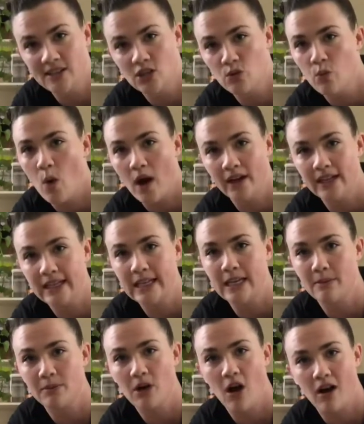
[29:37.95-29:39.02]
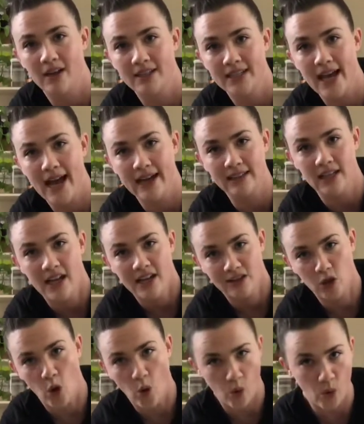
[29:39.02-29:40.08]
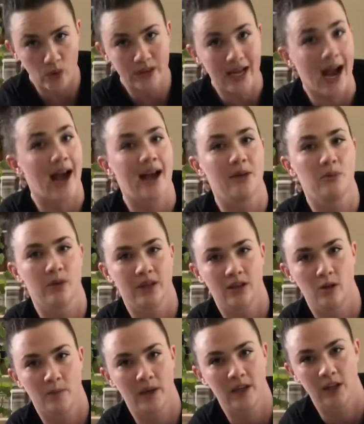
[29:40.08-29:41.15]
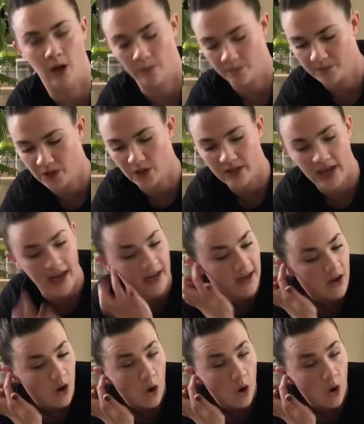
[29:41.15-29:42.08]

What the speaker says: you want to keep contact the whole time with your pillow, okay?